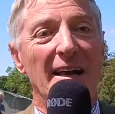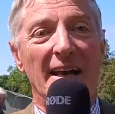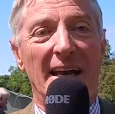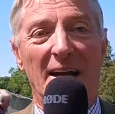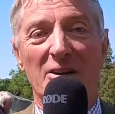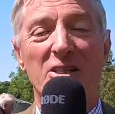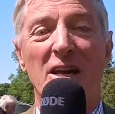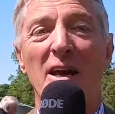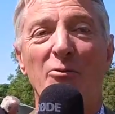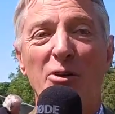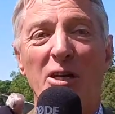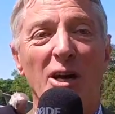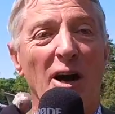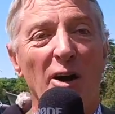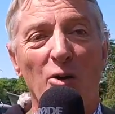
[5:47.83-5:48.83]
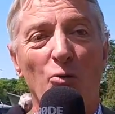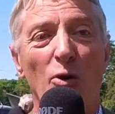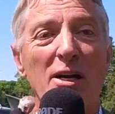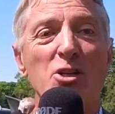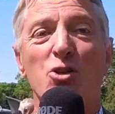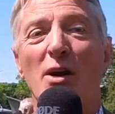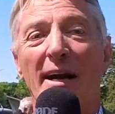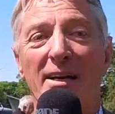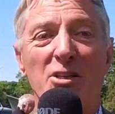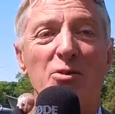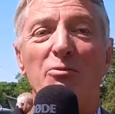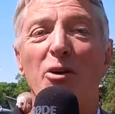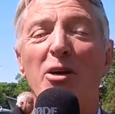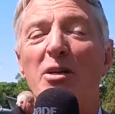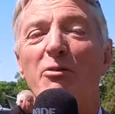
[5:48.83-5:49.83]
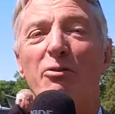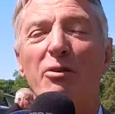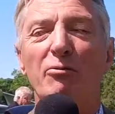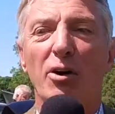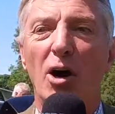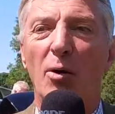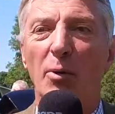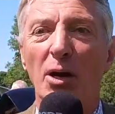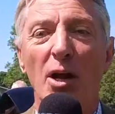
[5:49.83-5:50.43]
it's a heavy car, and a racetrack is a very different environment.